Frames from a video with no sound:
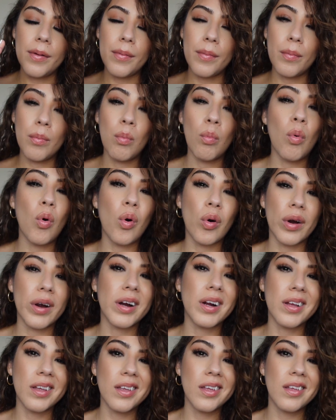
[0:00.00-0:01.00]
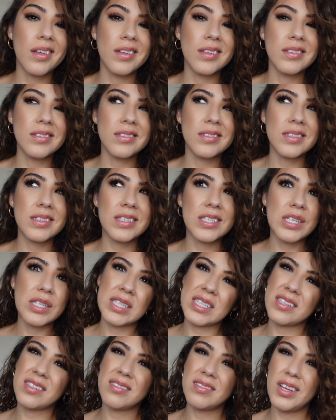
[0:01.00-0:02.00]
more to,
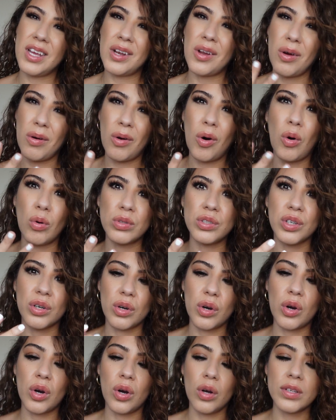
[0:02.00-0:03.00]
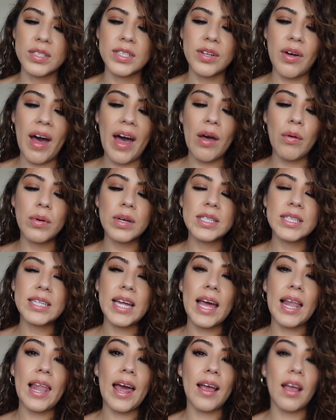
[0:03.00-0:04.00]
hold your curls. So I would
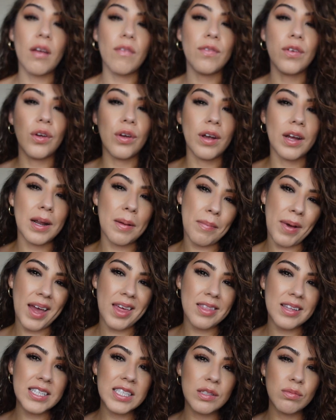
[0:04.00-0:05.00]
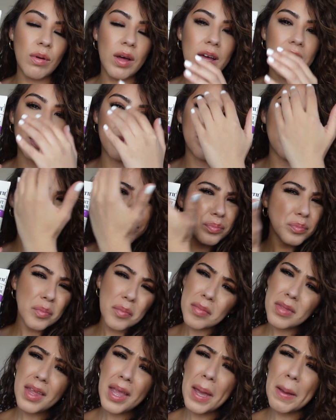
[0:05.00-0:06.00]
say like if you're gonna buy this one,
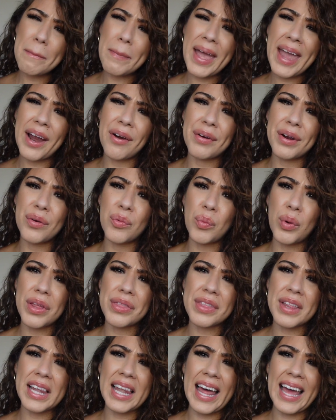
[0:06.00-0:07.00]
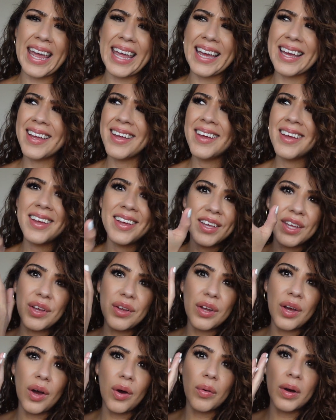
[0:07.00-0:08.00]
pair it with like
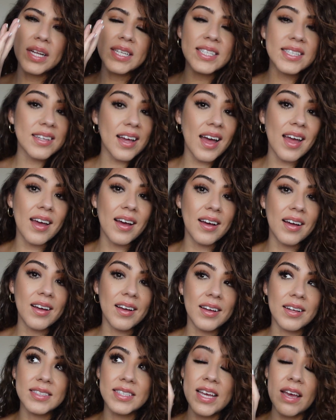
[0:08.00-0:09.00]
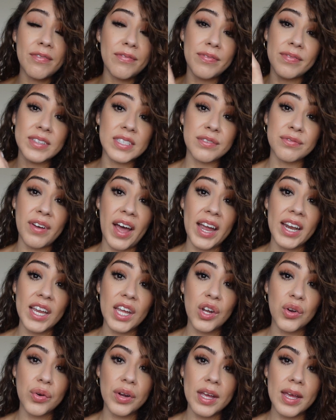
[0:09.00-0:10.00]
a
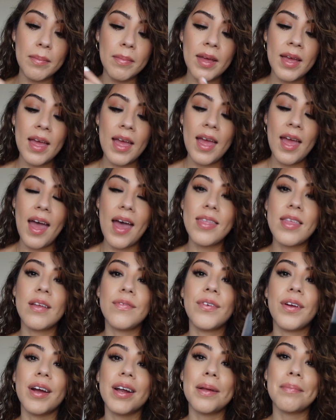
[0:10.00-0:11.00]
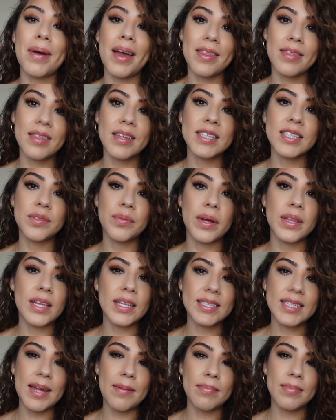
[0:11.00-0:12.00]
defining cream, and then if you're gonna buy this one,
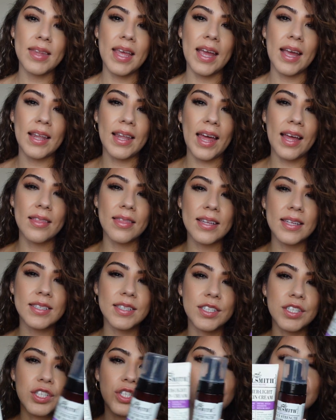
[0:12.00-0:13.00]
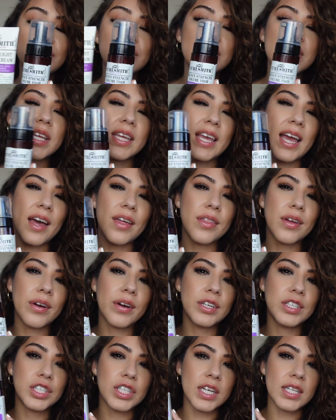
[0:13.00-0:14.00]
the same thing. Like these two
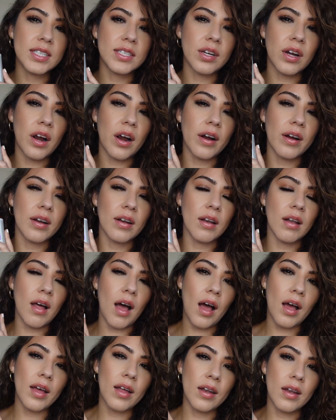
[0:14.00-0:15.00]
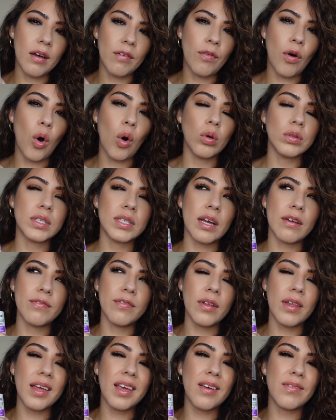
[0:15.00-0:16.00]
together just are not enough hold, and I
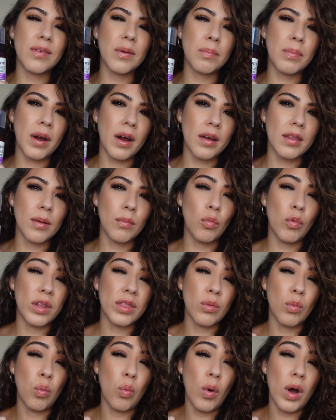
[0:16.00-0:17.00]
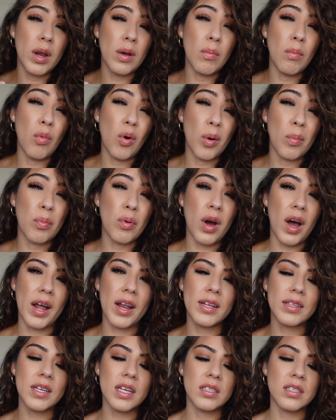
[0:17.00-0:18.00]
feel like if you pair them with one more
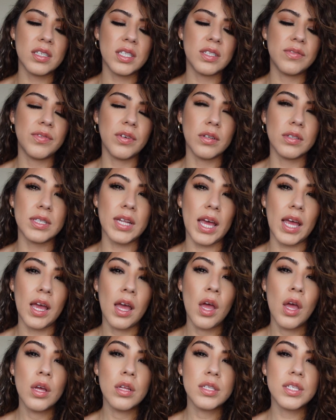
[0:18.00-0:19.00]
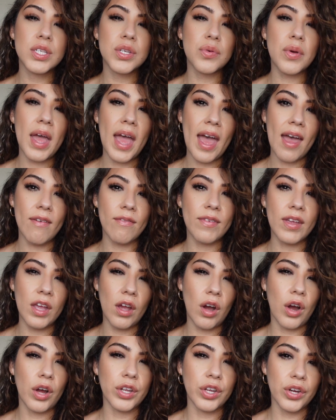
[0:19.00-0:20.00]
product, it just feels like too
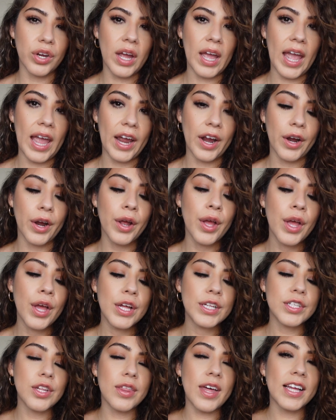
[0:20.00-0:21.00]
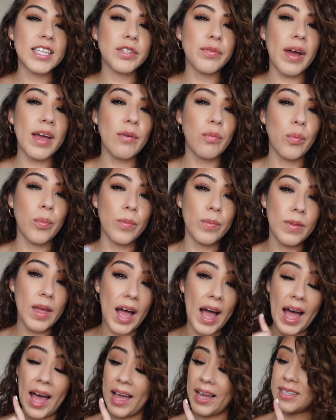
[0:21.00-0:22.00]
heavy on your hair. So that's why
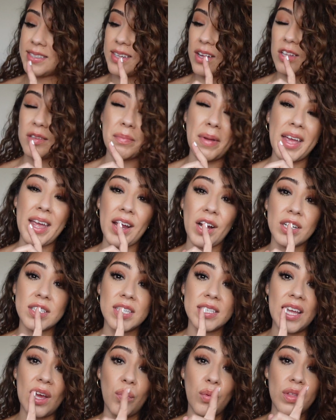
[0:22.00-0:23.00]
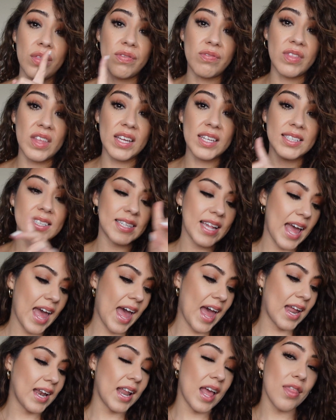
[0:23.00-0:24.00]
I styled my hair today with this
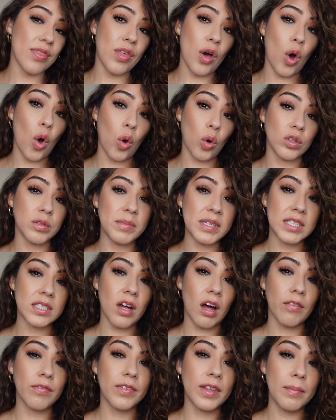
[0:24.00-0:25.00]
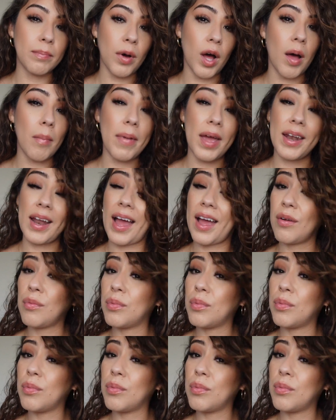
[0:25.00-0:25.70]
and the Hold Me Softly Balm, and I